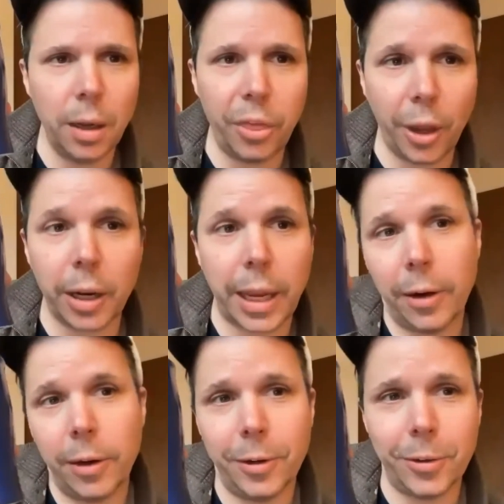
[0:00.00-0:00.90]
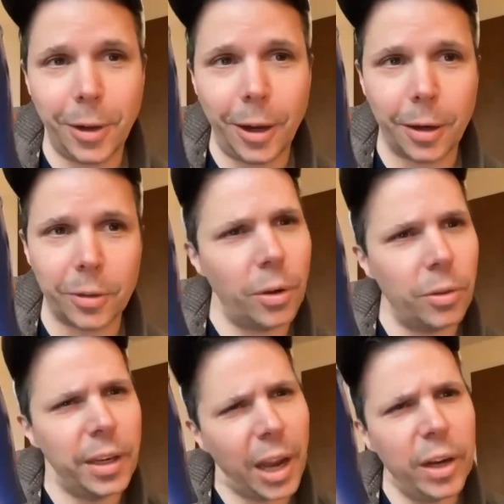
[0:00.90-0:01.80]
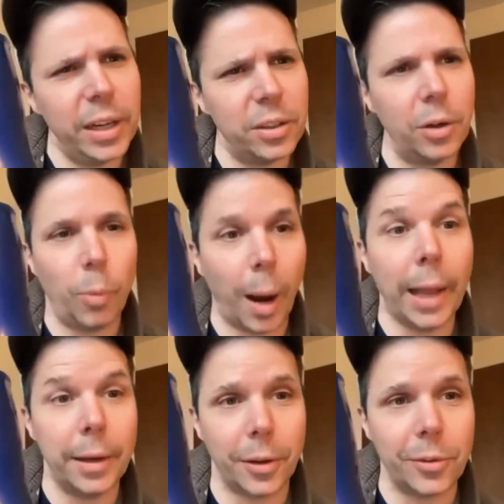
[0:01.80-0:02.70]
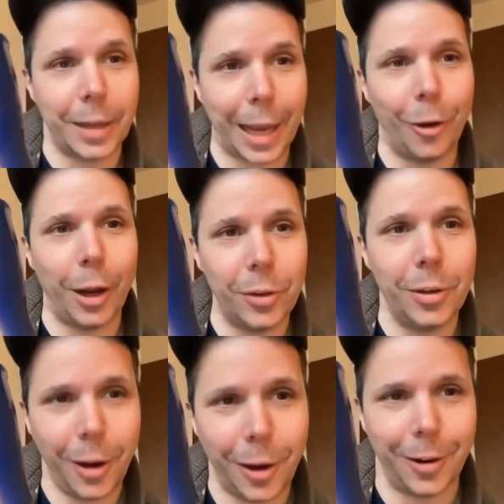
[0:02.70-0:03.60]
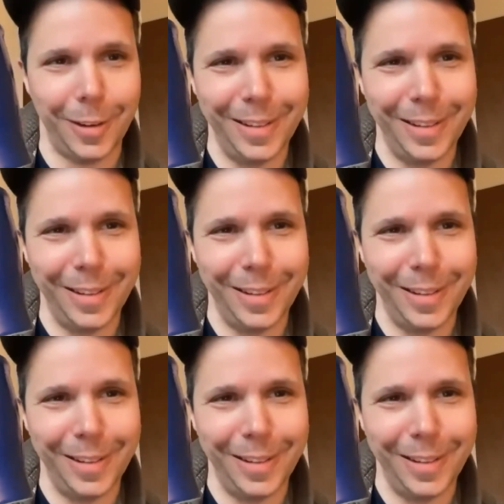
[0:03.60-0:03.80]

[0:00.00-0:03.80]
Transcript: I thought it counted as a dog. So now I need to know why it doesn't count as a dog.